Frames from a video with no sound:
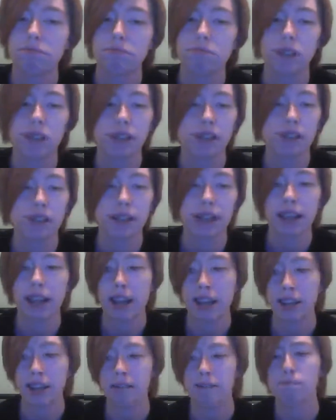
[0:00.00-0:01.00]
They're just like,
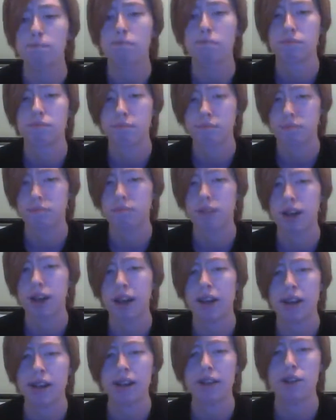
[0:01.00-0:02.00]
hey, I
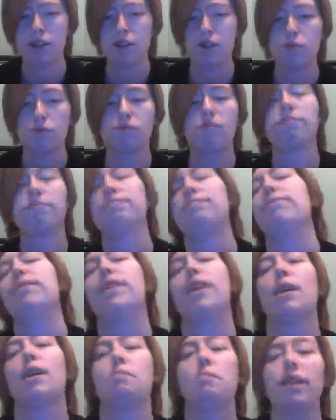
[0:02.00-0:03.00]
need you.
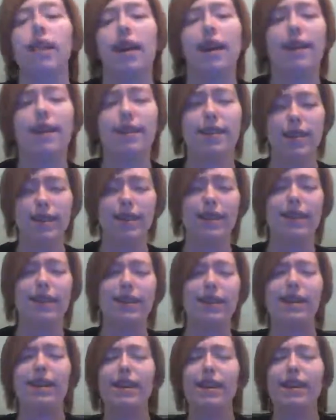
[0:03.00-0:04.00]
And I'd be like,
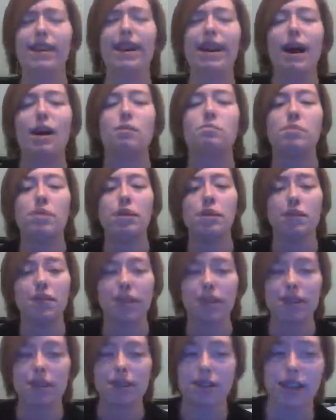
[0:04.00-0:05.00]
yeah, I'll be over
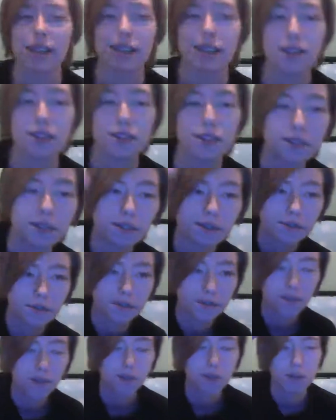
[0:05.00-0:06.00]
there in like
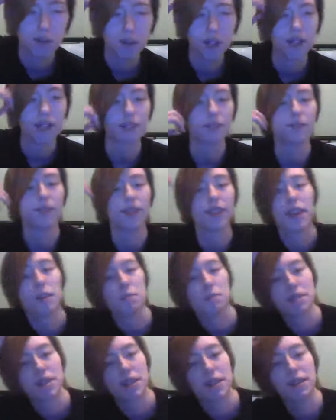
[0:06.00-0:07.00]
2 shakes of a
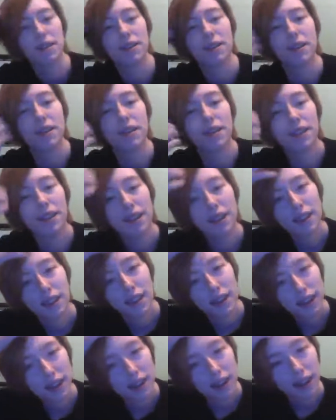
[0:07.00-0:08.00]
lamb's tail.
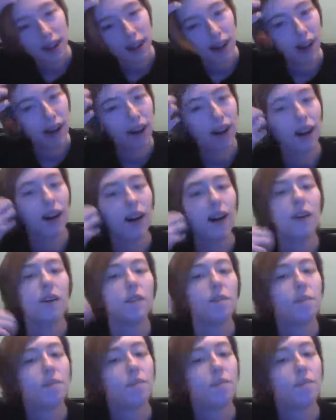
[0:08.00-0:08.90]
But